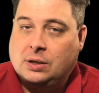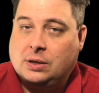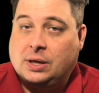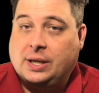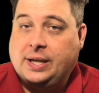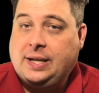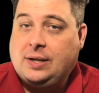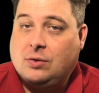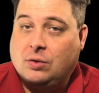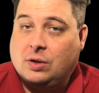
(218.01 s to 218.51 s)

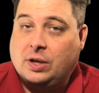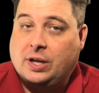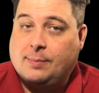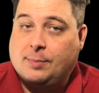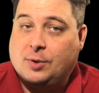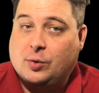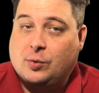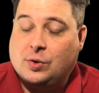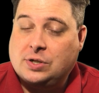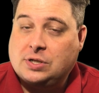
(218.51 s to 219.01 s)
Legal
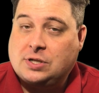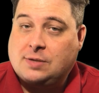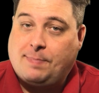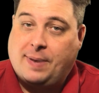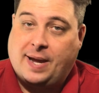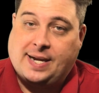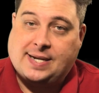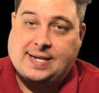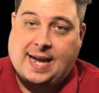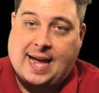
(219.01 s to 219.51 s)
immigrants
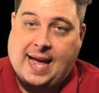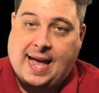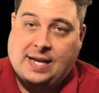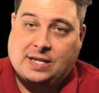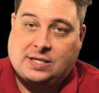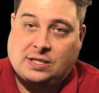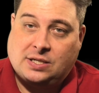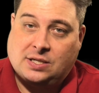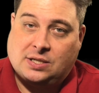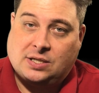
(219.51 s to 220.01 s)
pay
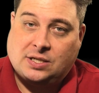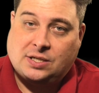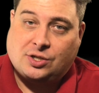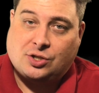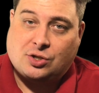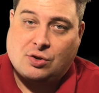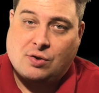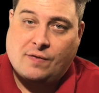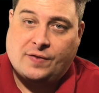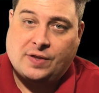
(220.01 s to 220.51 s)
taxes and
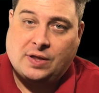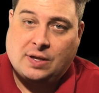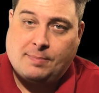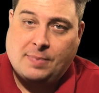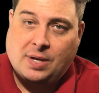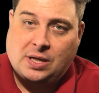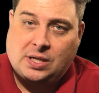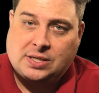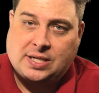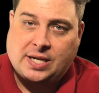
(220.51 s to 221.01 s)
serve in the
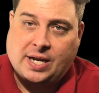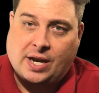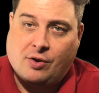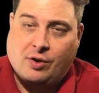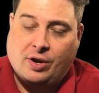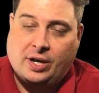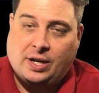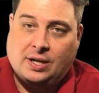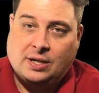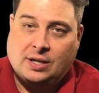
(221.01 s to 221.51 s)

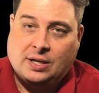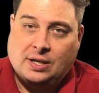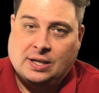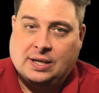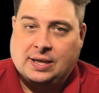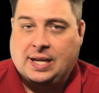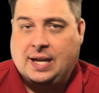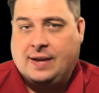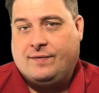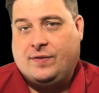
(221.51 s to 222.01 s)
military.
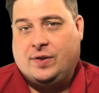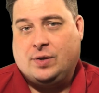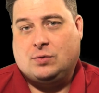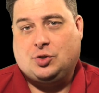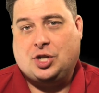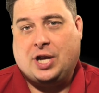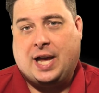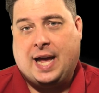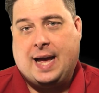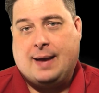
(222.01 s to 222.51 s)
They fill
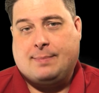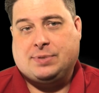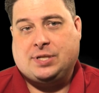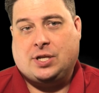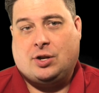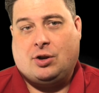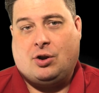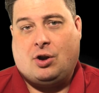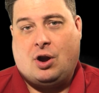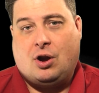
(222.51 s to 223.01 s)
jobs
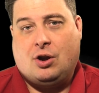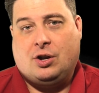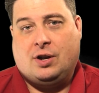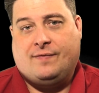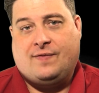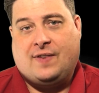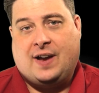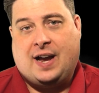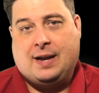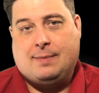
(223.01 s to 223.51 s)
that are hard to
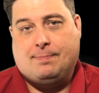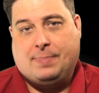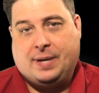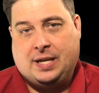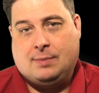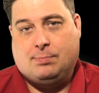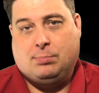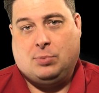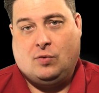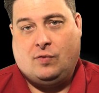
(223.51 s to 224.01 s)
find
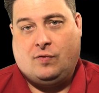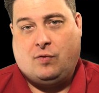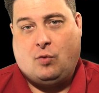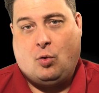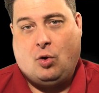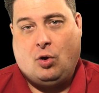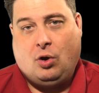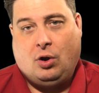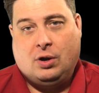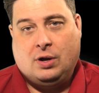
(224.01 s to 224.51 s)
people
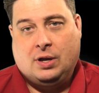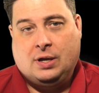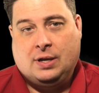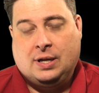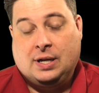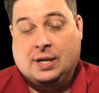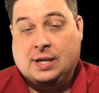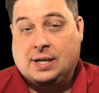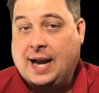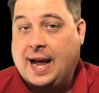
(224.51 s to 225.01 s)
for.
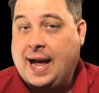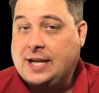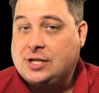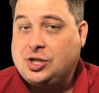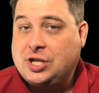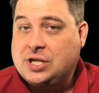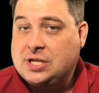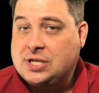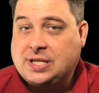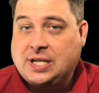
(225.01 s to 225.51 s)
Not
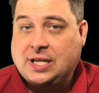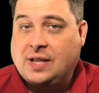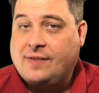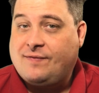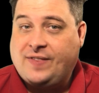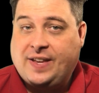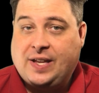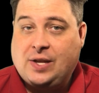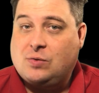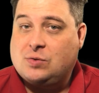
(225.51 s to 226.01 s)
just in the
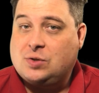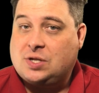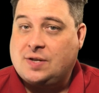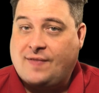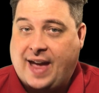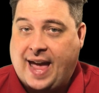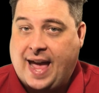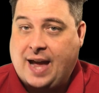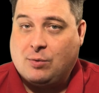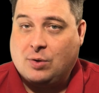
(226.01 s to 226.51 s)
fields of
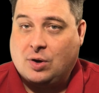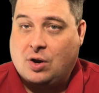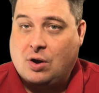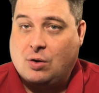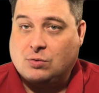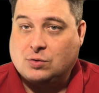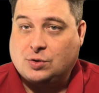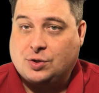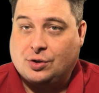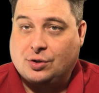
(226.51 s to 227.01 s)

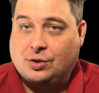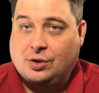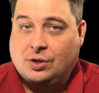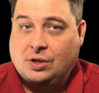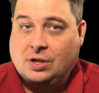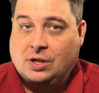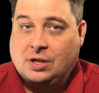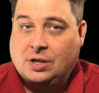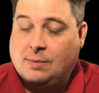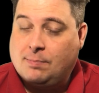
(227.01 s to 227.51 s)
agriculture,
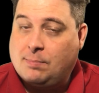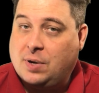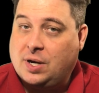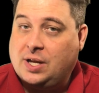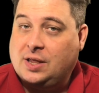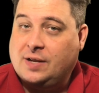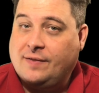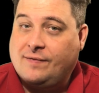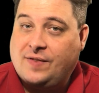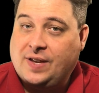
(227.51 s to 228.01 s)
but
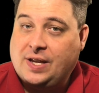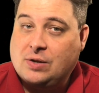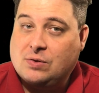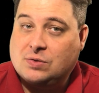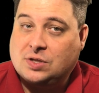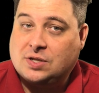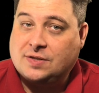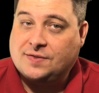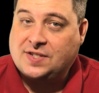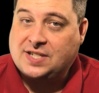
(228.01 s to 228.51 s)
in the
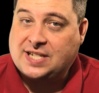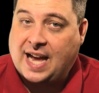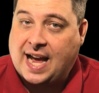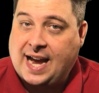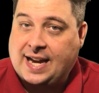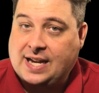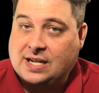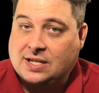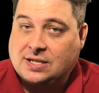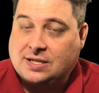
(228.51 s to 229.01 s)
fields of
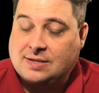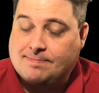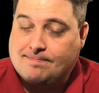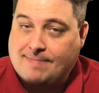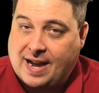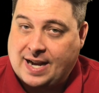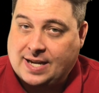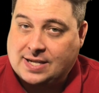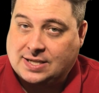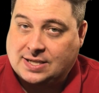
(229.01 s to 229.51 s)
science,
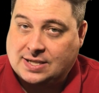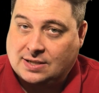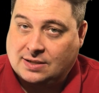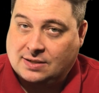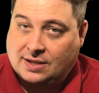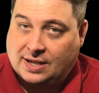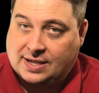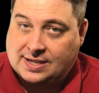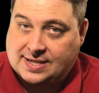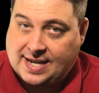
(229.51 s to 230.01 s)
medicine,
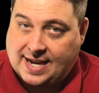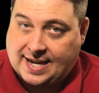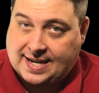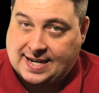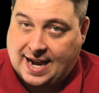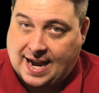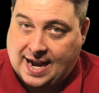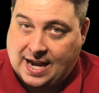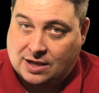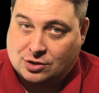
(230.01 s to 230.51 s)
and
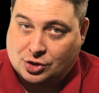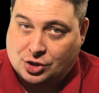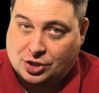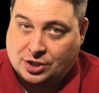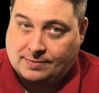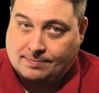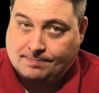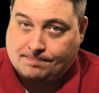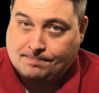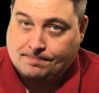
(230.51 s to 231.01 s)
technology.